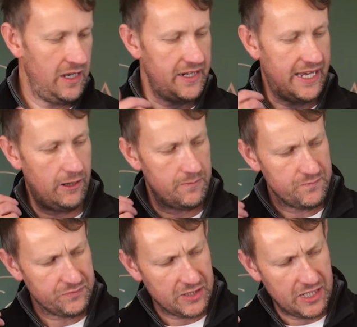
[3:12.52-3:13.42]
Now,
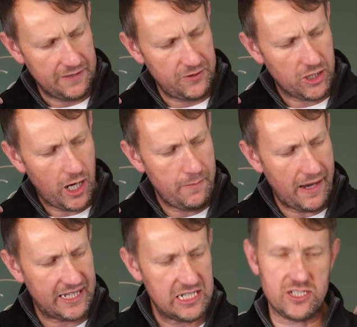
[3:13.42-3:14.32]
if you go
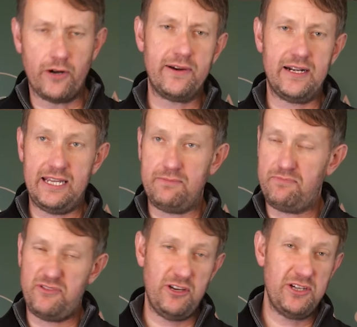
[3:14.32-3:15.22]
back historically
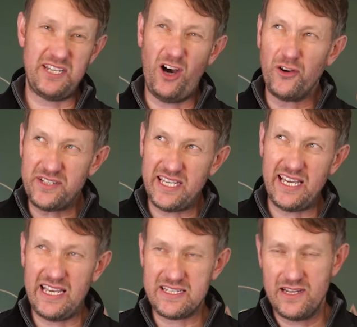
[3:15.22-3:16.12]
30 odd
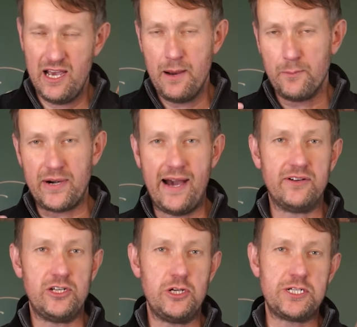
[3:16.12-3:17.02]
years,
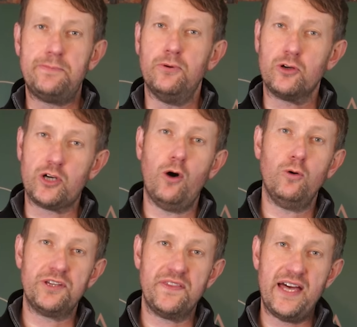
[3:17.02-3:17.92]
Browning used to put
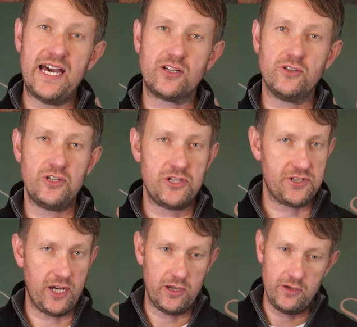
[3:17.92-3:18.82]
gold in their guns.
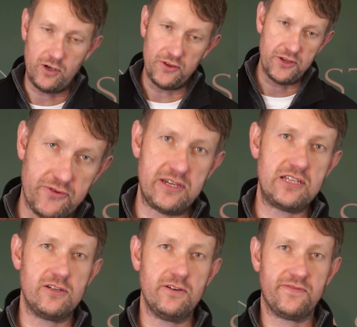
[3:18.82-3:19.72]
So you've got the
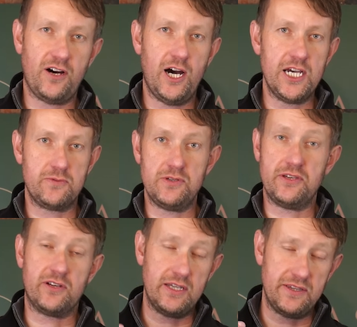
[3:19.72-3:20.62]
325s with
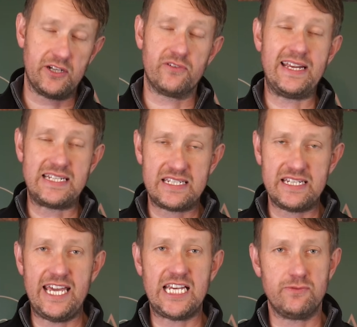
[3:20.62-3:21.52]
the Grade
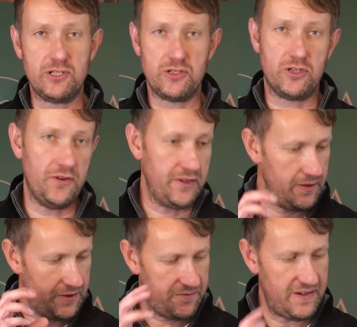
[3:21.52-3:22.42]
6, which have got the
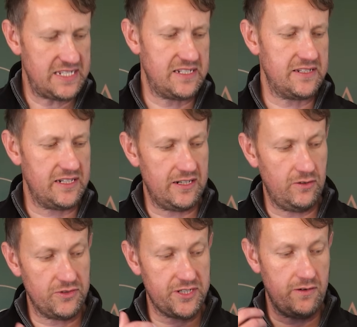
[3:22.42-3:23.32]
pheasants, and
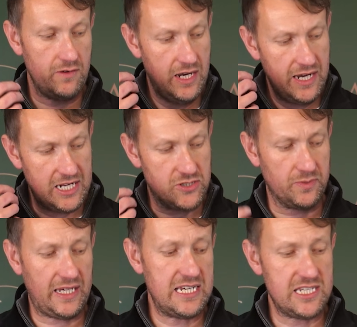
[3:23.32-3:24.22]
also in some
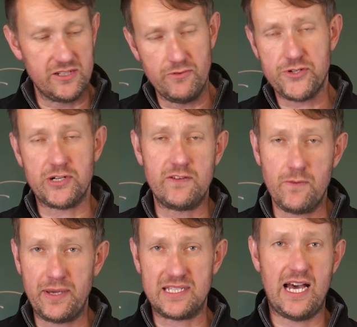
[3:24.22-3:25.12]
cases the retriever
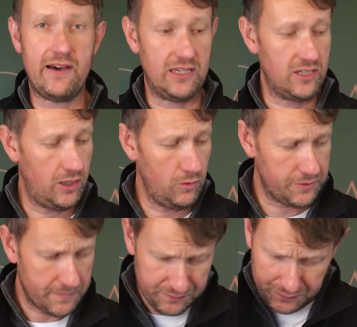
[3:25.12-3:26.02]
picked out in gold.